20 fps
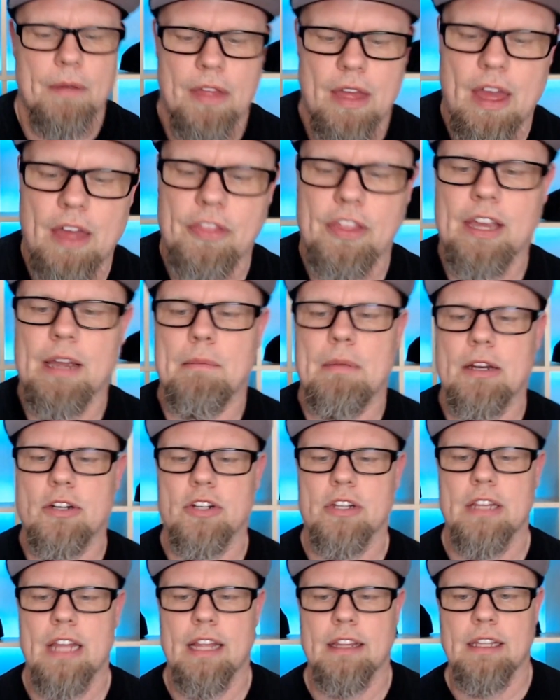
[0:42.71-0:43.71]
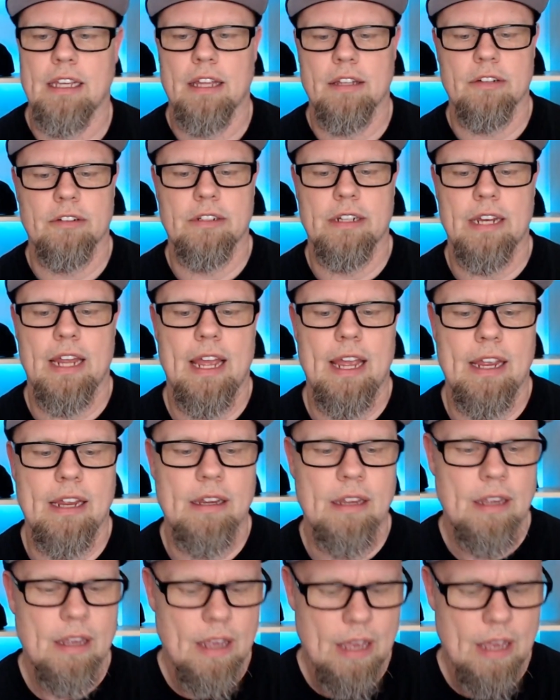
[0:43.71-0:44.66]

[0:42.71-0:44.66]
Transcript: I think I mentioned that the other day.